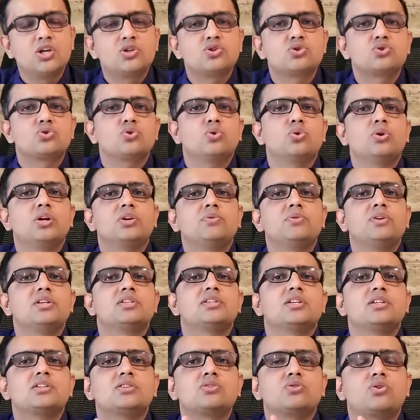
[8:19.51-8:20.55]
So it will
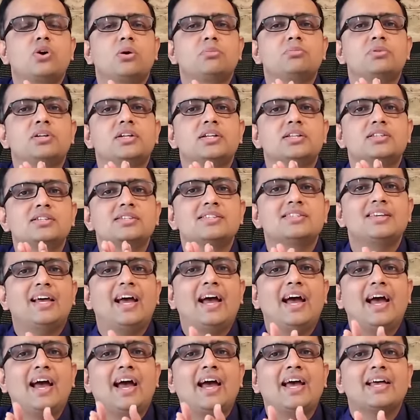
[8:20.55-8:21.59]
just stop the disease
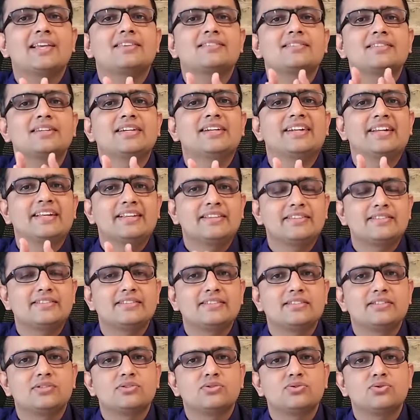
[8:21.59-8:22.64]
as it
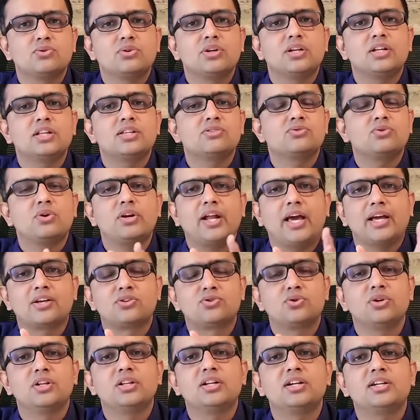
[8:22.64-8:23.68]
is. So it is not
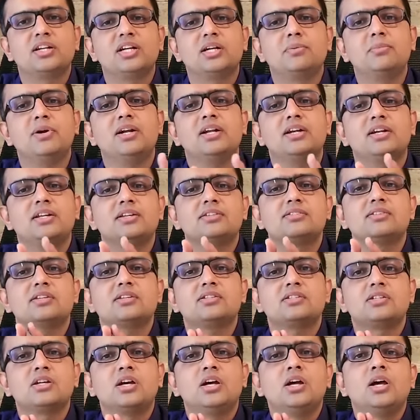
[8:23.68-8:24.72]
actually the treatment, it is
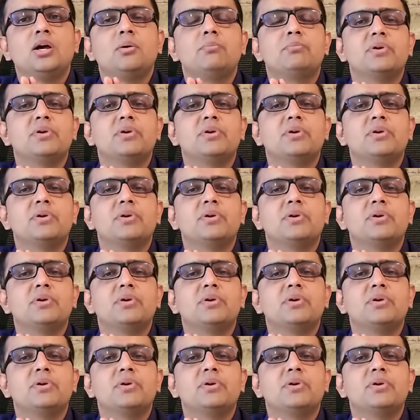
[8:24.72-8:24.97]
just